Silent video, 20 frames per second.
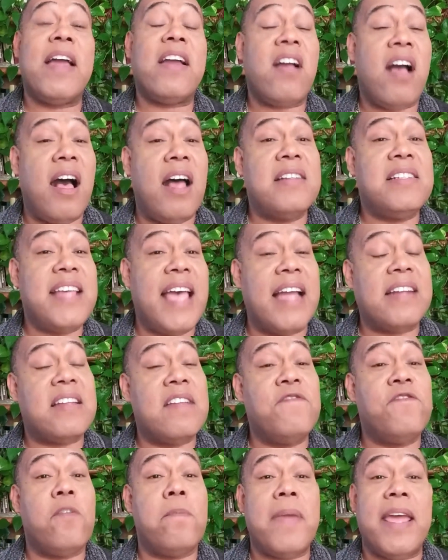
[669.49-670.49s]
contact
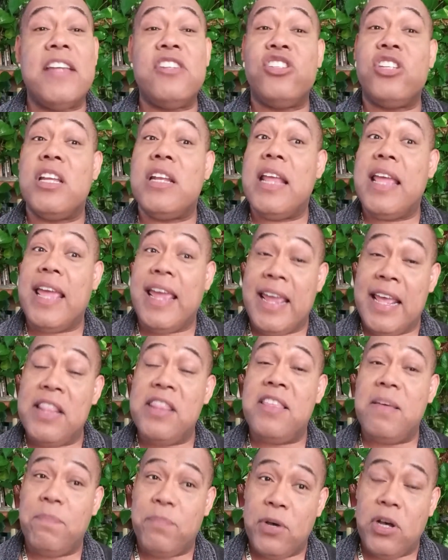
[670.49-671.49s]
information
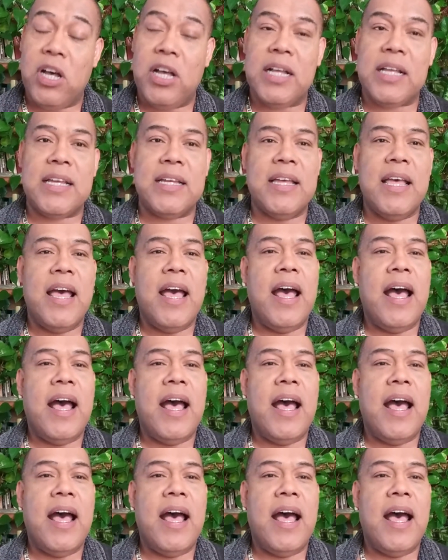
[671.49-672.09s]
in the book.